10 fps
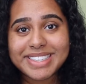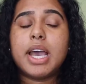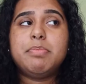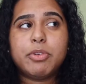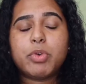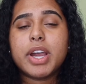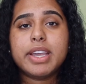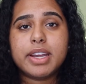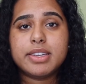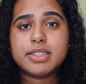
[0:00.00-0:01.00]
And before I
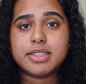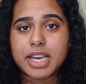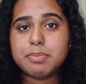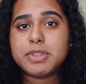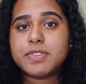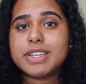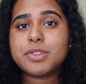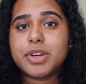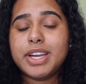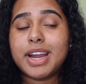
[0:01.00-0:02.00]
get into types of
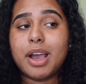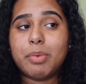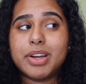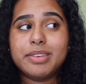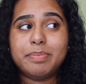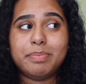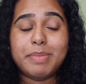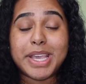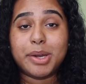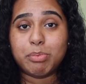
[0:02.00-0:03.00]
sunscreen, I want to
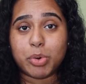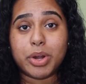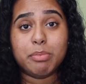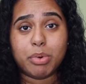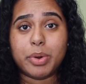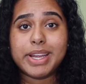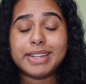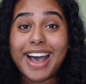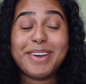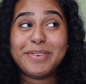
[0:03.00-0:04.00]
make an important point.
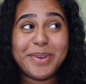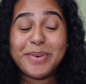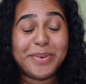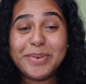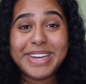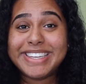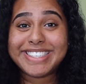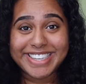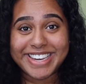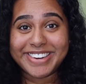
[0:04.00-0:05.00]
I don't know who needs
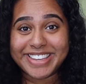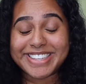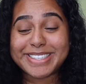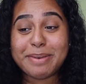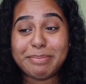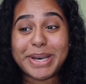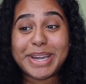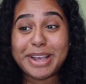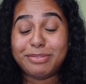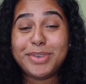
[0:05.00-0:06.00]
to hear this, but
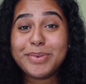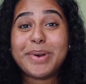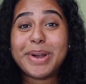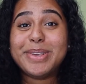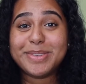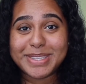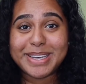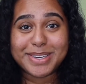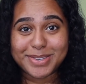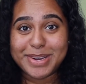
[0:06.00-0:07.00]
if you are using
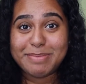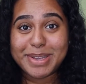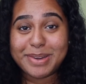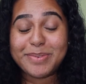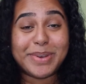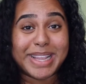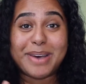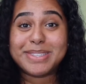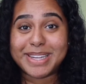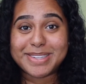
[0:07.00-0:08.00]
a treatment
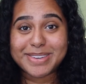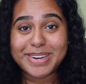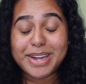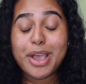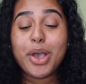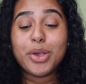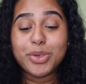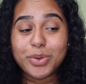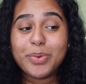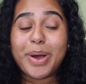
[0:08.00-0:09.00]
without sunscreen,
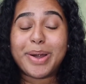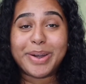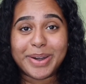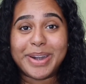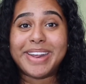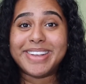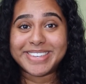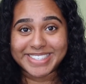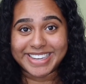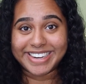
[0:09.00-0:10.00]
you are hurting your
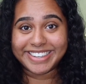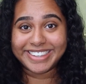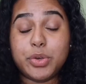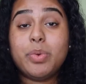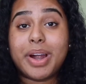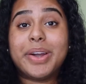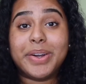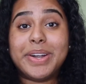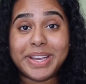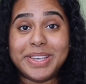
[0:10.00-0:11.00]
skin. You are
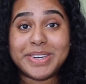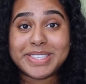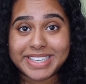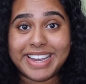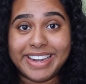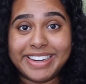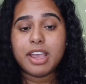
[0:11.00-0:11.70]
hurting your skin.